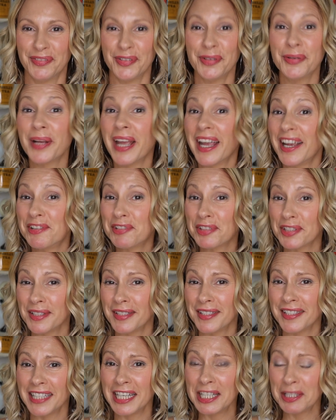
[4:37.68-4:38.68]
for
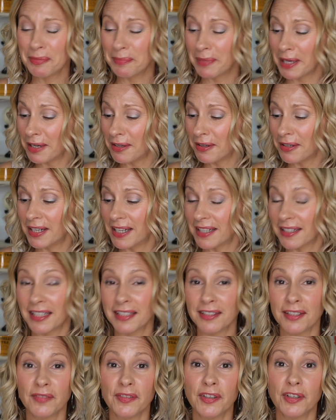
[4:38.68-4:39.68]
occasions. Thank you, Mari, and I
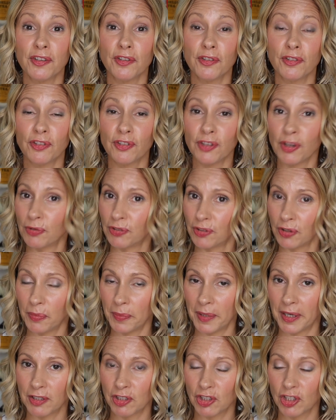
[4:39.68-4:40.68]
love it so, so
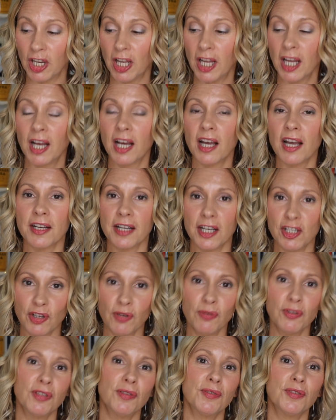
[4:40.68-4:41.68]
much. And I
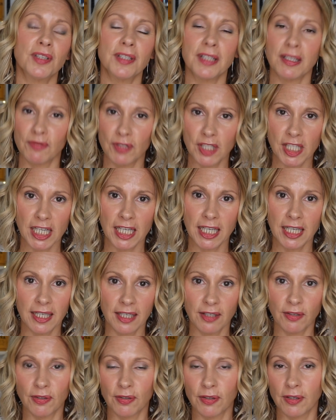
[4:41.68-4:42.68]
don't use it every day,
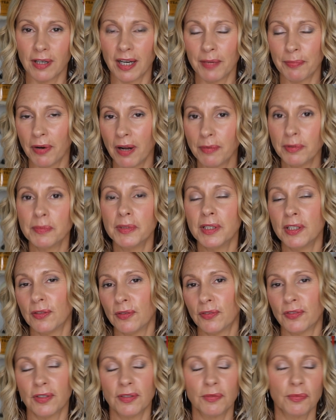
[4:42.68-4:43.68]
or I probably
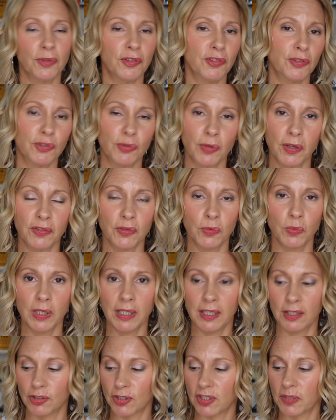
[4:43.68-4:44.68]
use it once or twice a
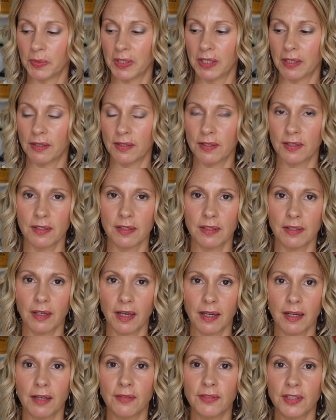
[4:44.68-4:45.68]
week just because
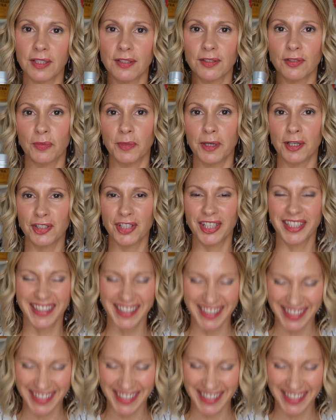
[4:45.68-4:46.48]
I covet it so much.